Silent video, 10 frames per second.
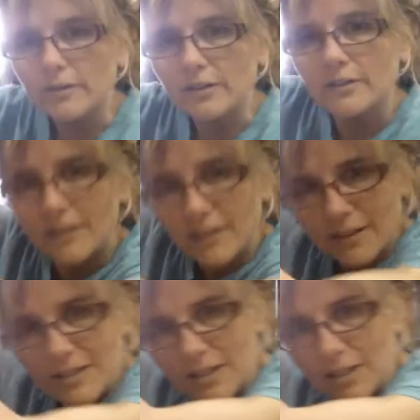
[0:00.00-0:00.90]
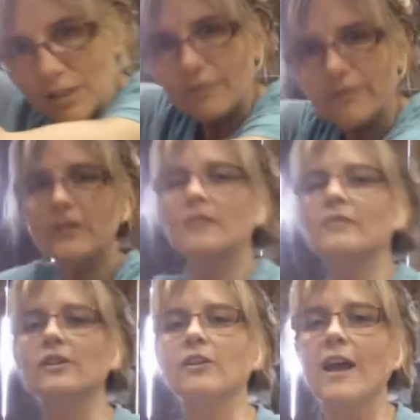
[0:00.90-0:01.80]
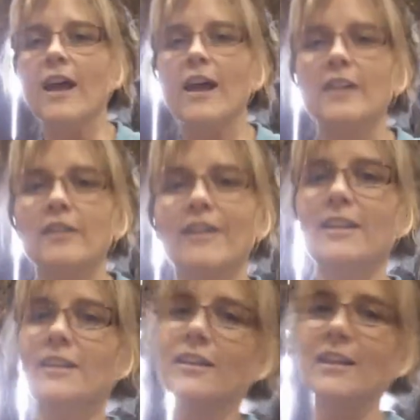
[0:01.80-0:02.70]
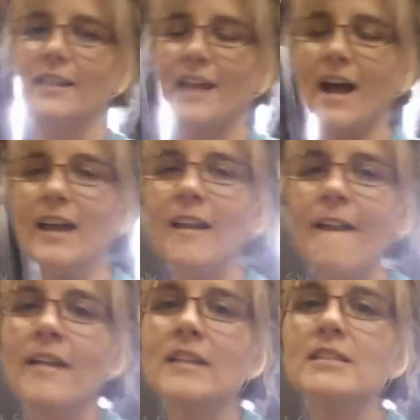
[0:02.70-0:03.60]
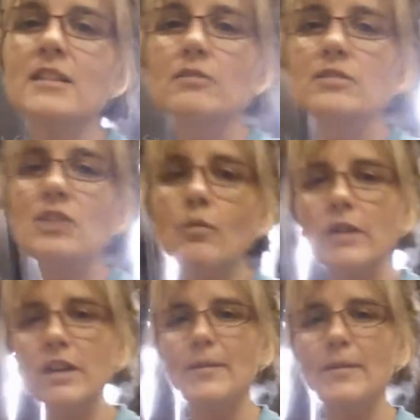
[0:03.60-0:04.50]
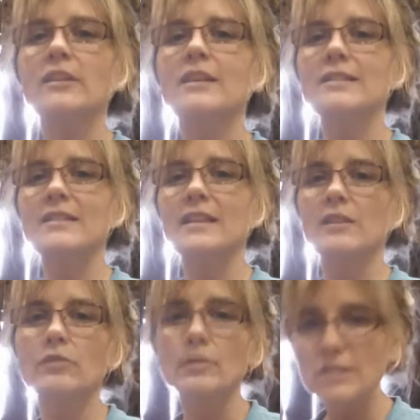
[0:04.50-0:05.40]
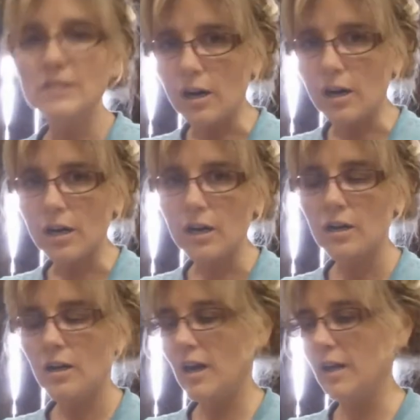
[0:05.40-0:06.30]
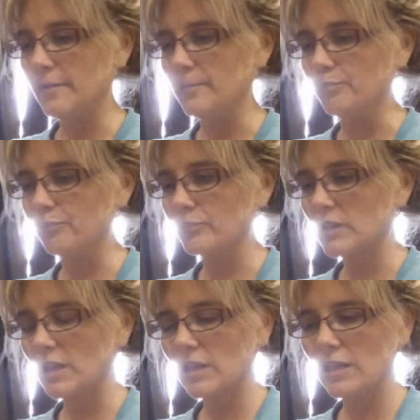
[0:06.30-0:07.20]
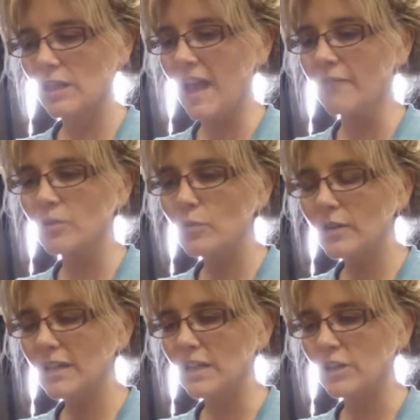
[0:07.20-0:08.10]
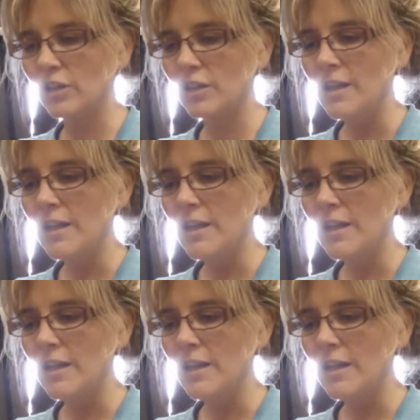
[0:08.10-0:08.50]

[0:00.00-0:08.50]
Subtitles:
when you're kind of sticking your foot over your head or anything like that. So don't worry about looking silly. The room is dark. Everyone here